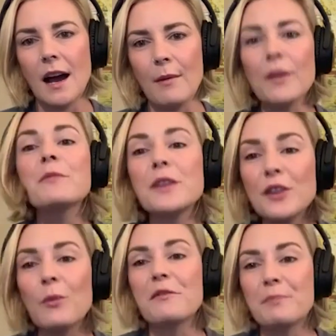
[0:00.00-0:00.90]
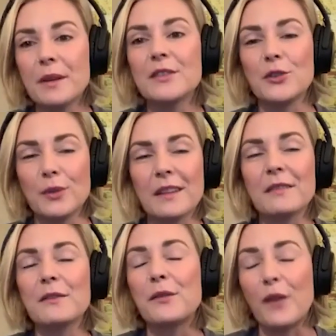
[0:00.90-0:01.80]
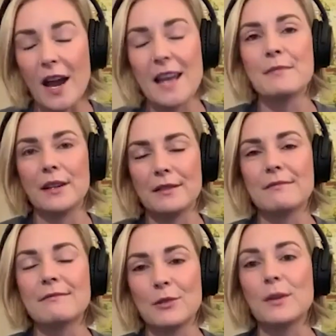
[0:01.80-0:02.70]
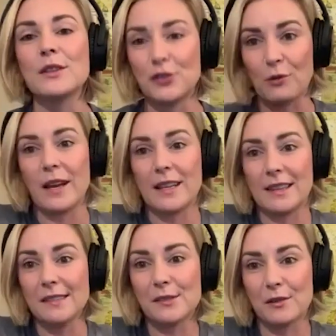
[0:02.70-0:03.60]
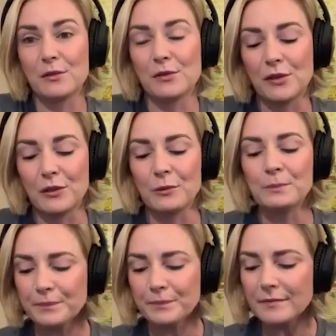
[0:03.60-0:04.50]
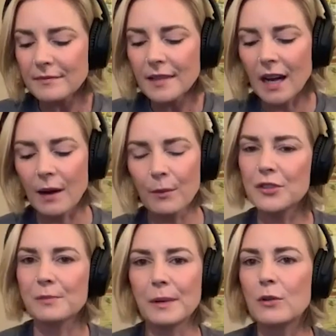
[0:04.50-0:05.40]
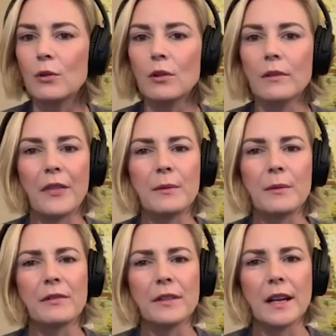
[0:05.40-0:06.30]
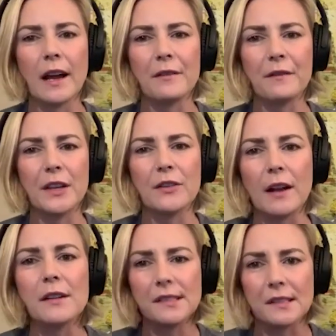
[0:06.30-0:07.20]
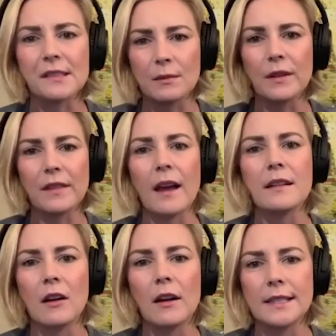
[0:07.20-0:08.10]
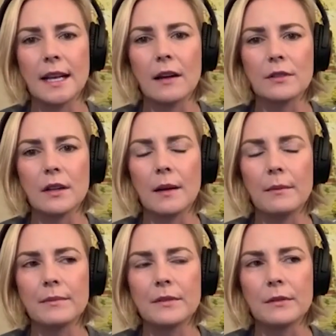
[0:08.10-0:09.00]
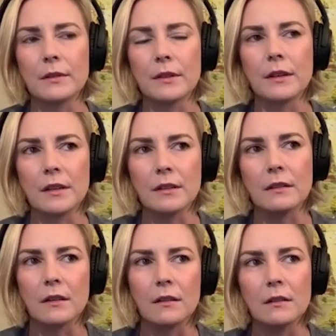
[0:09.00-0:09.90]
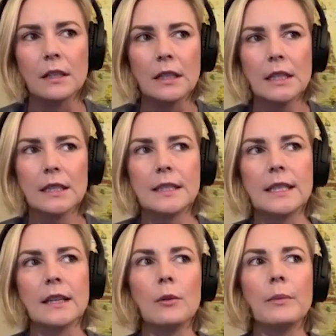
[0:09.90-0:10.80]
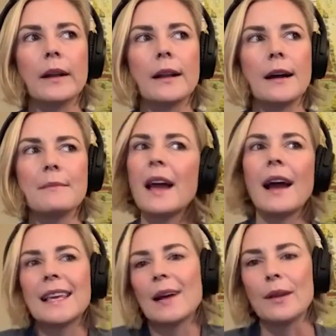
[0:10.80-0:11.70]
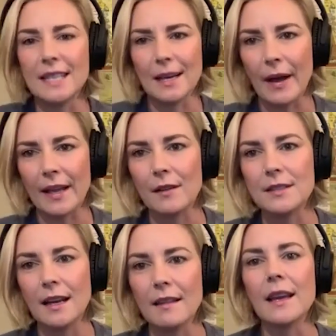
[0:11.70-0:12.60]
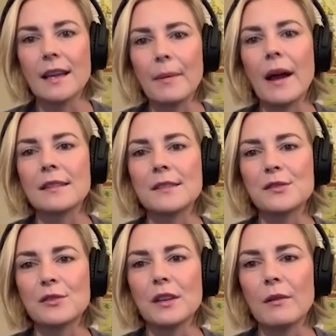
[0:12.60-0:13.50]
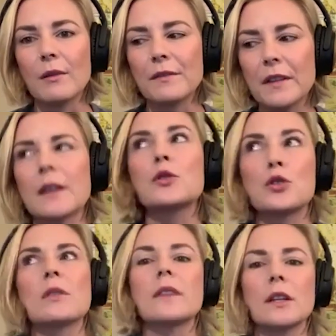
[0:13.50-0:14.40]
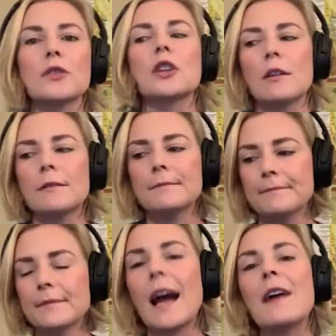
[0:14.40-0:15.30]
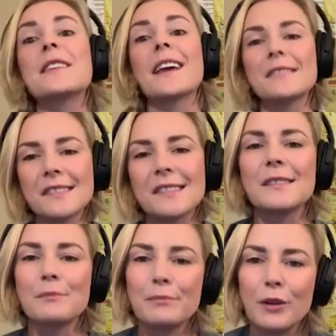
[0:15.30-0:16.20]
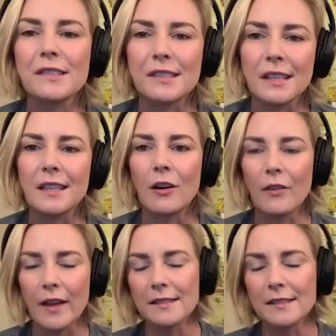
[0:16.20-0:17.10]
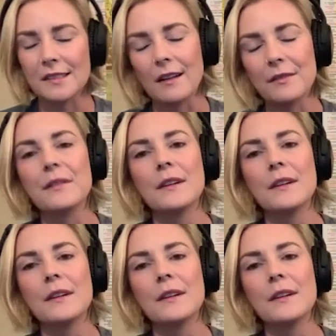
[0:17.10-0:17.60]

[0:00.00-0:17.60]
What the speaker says: We've been doing fine by doing the show like this through Zoom, which has been cool. And I think we've really kind of figured out a system with that and got it down to a good little deal. But I can't wait to get back out to LA and get back in the studio and feel like we're doing a real show. Have guests in person, all that stuff.